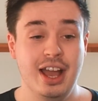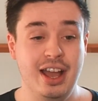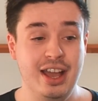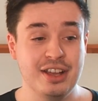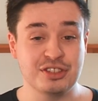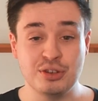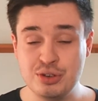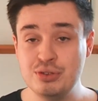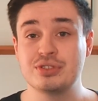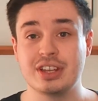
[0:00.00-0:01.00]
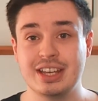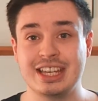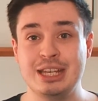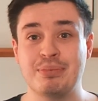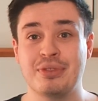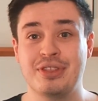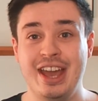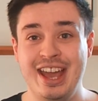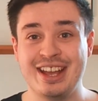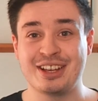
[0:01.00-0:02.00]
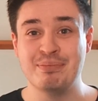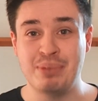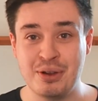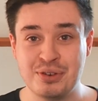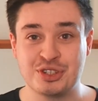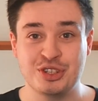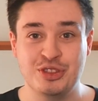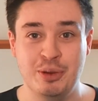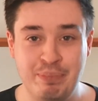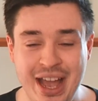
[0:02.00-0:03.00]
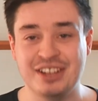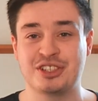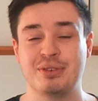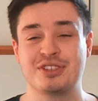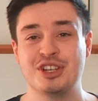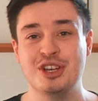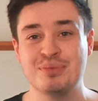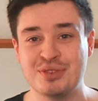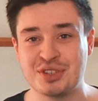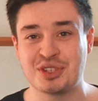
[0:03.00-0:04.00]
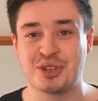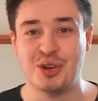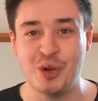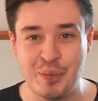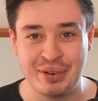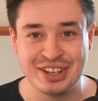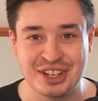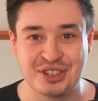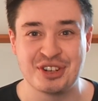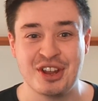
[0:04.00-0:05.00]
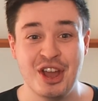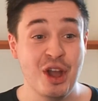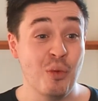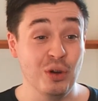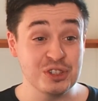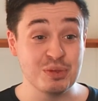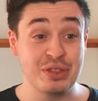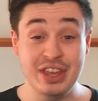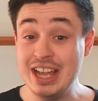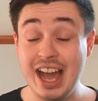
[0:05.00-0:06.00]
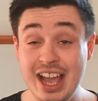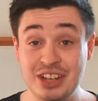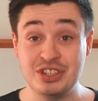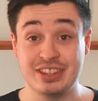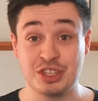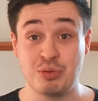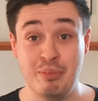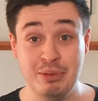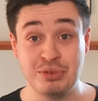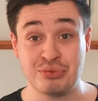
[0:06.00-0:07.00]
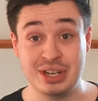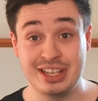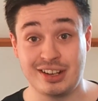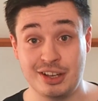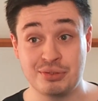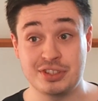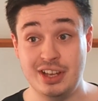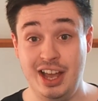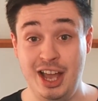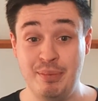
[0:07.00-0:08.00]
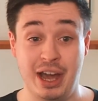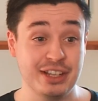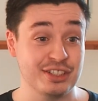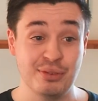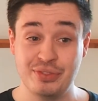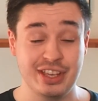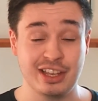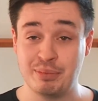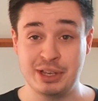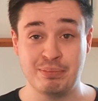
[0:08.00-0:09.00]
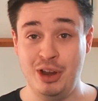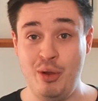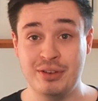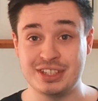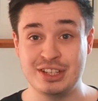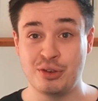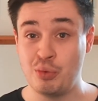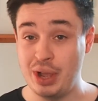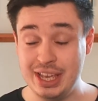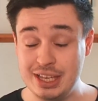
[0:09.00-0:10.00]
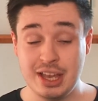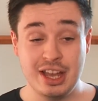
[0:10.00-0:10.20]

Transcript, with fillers: Uh, so who's going to keep their composure the best? So in terms of a score prediction, what do we think? I actually think this one might be really close. Um, I don't think it There'll be a blowout either way.